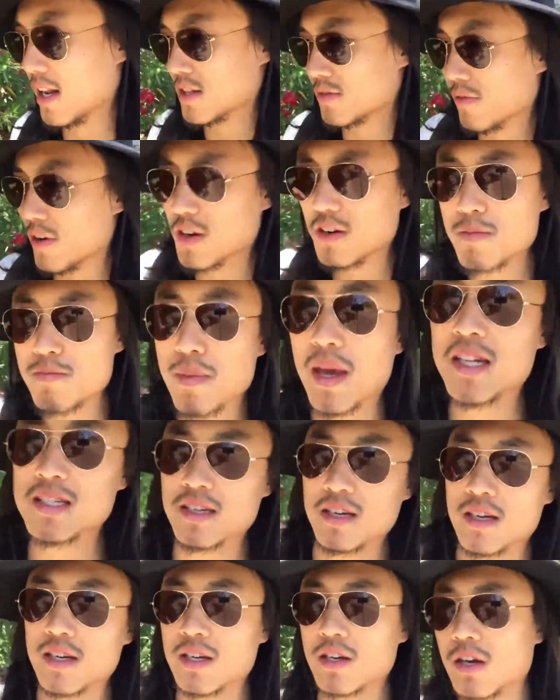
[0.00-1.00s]
And it's very
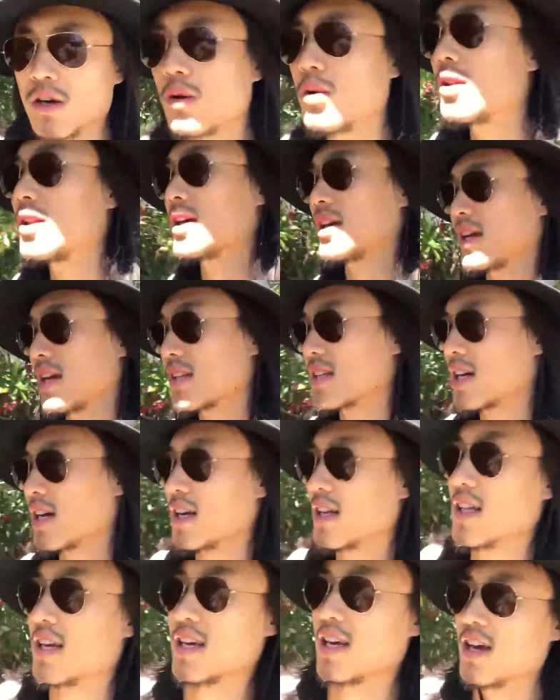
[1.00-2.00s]
meta, you know, like it's
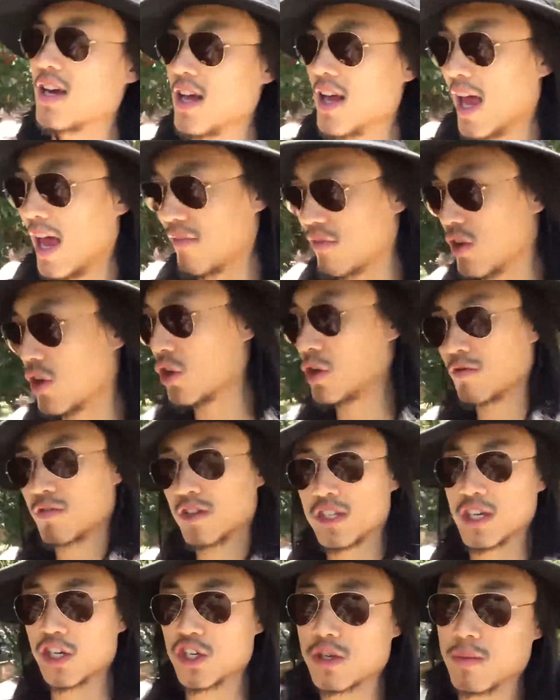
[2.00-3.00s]
kind of like having a
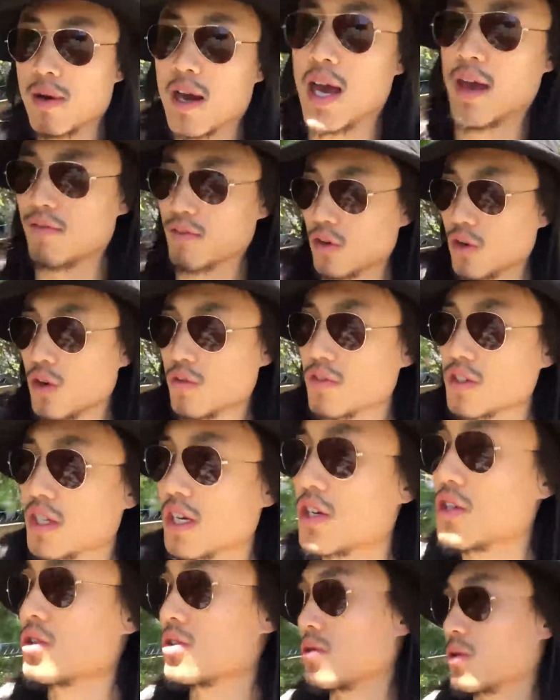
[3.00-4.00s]
conversation about having a
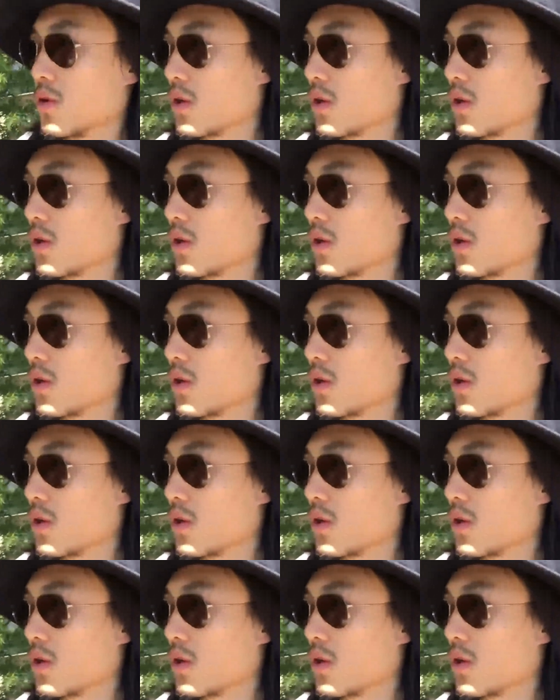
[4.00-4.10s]
conversation.